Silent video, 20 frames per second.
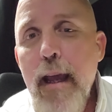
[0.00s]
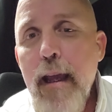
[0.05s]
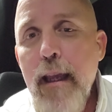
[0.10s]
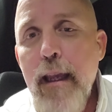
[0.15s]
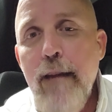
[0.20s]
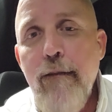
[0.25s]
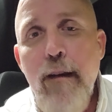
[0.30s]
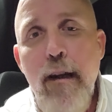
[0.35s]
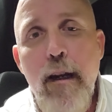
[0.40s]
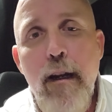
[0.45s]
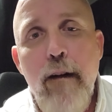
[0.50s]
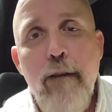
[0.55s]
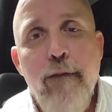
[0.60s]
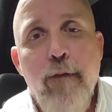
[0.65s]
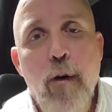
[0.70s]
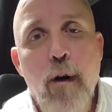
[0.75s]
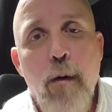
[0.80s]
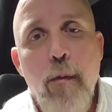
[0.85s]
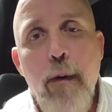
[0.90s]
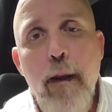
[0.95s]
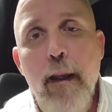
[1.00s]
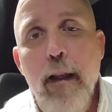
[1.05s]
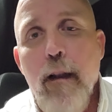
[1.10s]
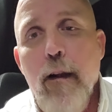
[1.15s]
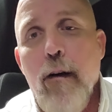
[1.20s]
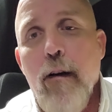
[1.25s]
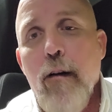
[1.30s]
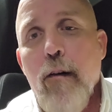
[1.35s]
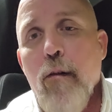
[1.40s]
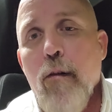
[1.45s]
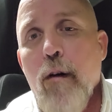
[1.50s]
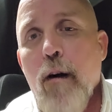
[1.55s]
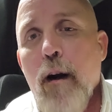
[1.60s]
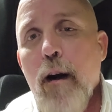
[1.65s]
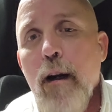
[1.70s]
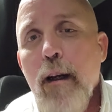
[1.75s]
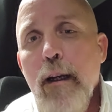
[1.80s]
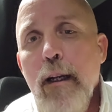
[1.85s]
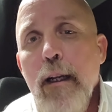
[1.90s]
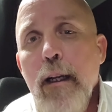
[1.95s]
Even in a four-wheeler,
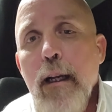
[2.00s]
or